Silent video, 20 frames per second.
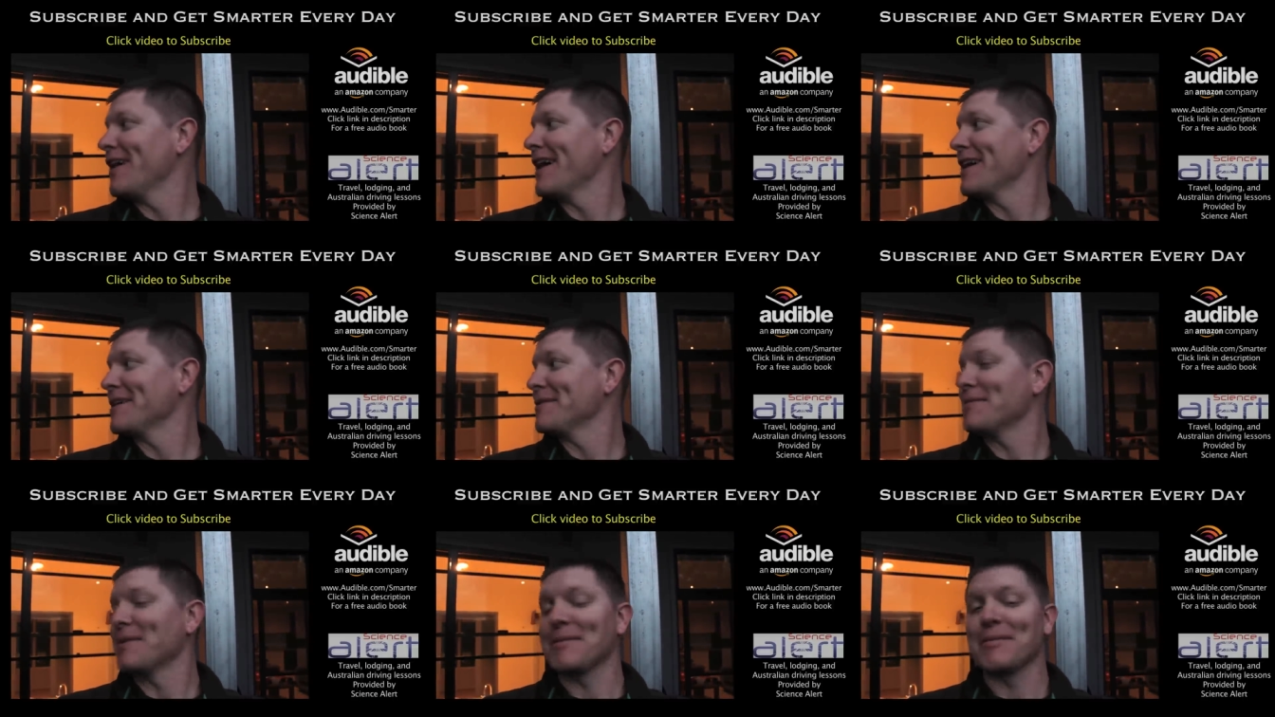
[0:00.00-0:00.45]

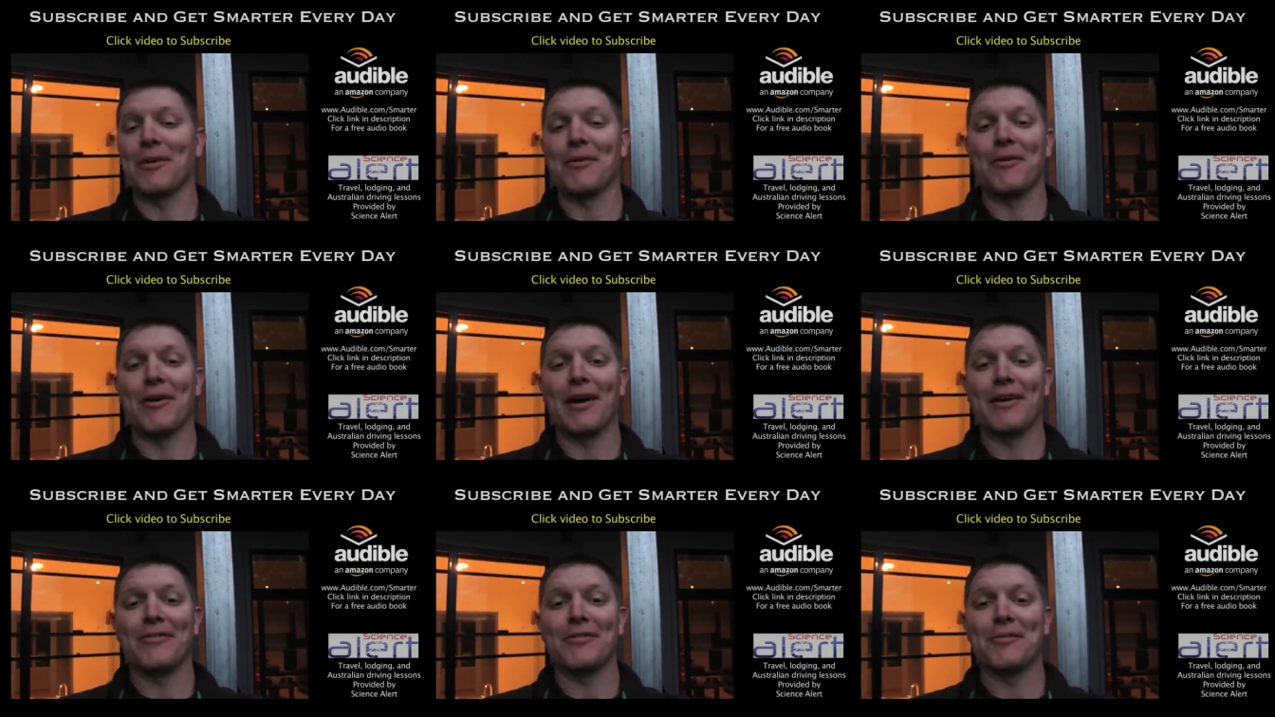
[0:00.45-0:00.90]
I could bring my
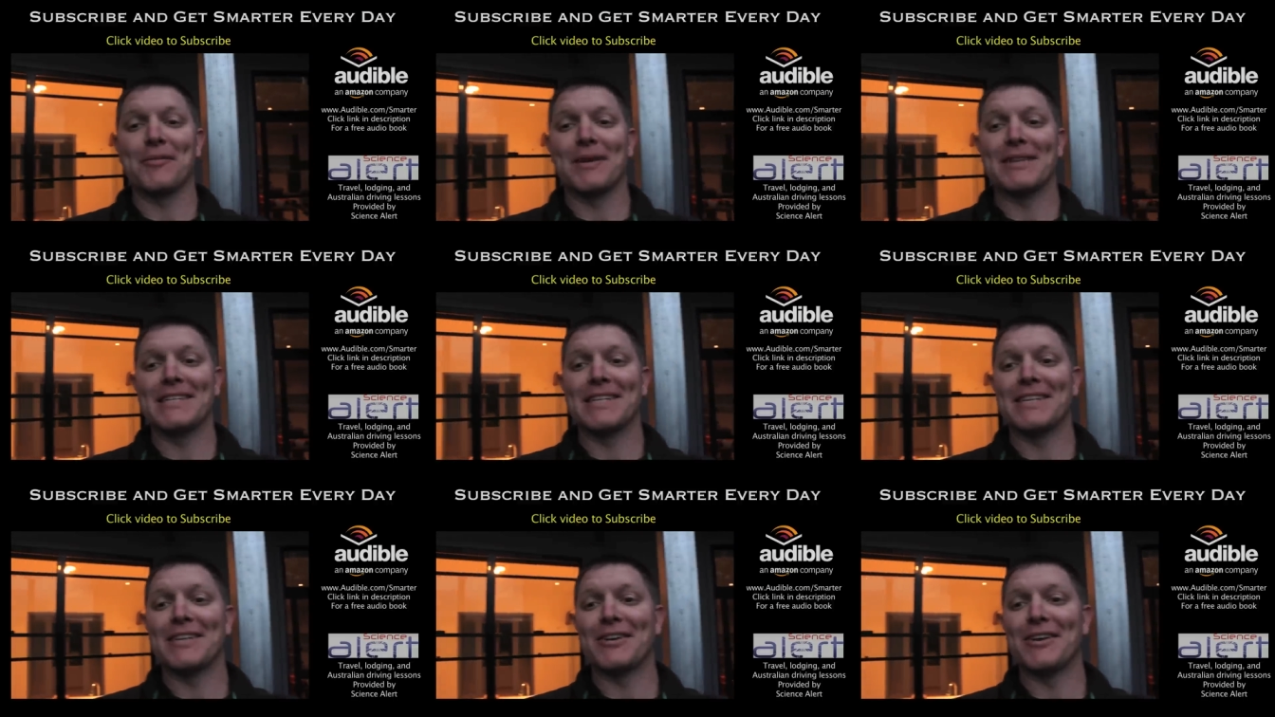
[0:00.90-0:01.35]
wife for my
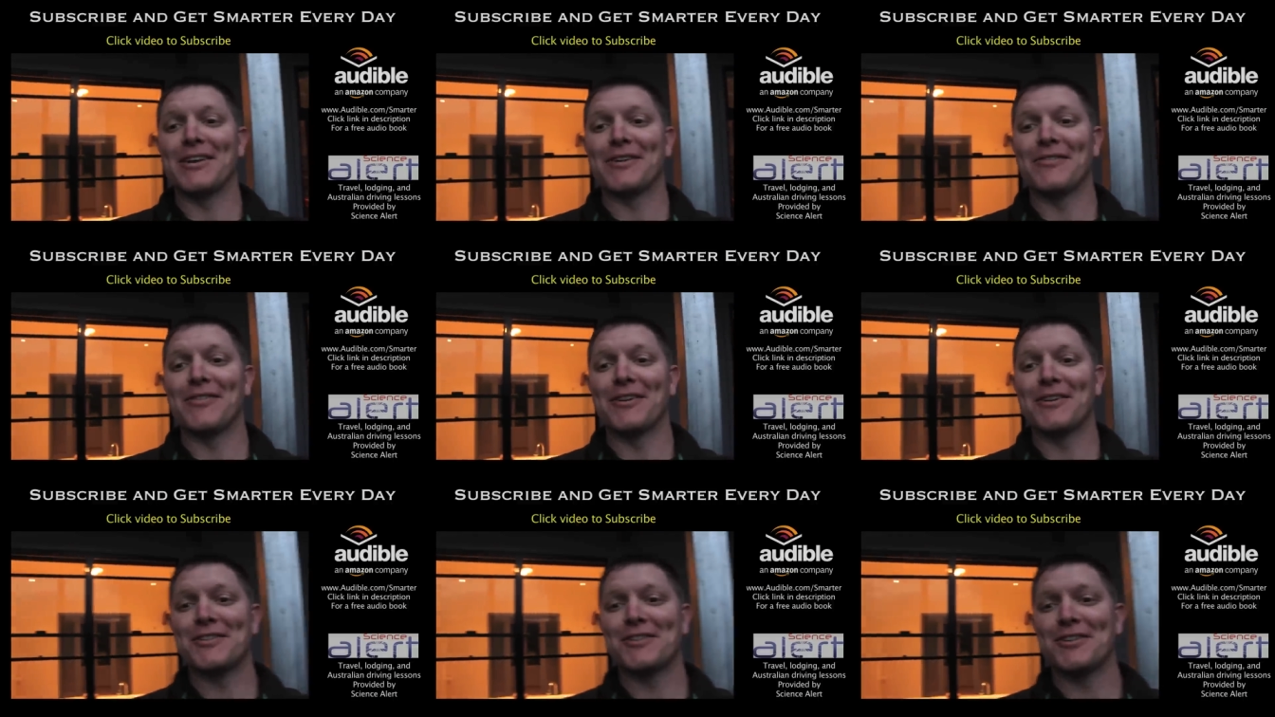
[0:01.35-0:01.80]
ten year
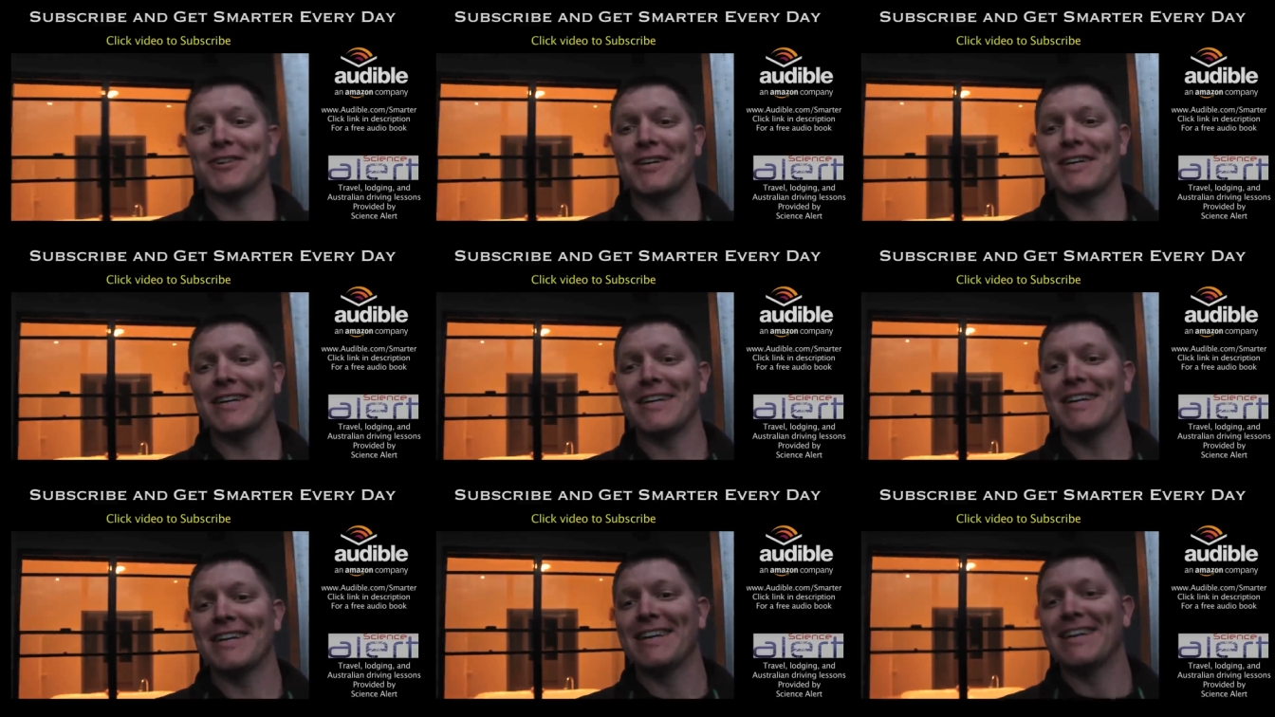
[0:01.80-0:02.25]

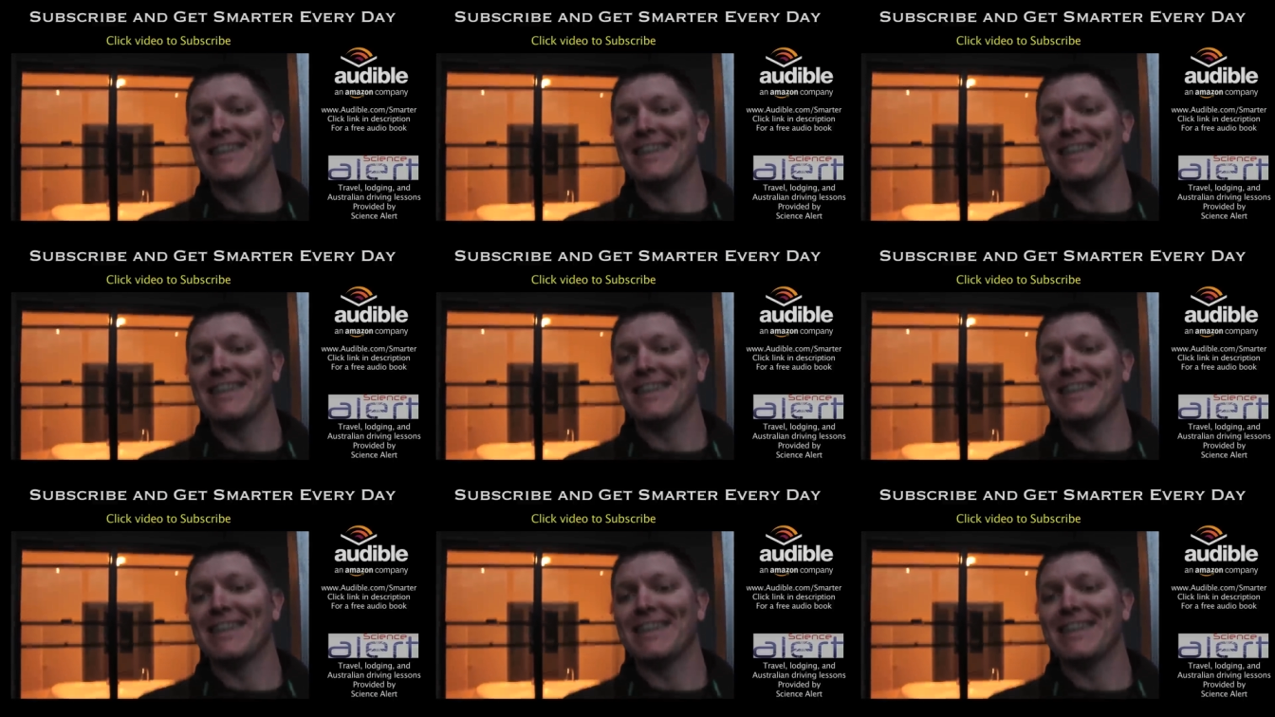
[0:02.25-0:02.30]
anniversary.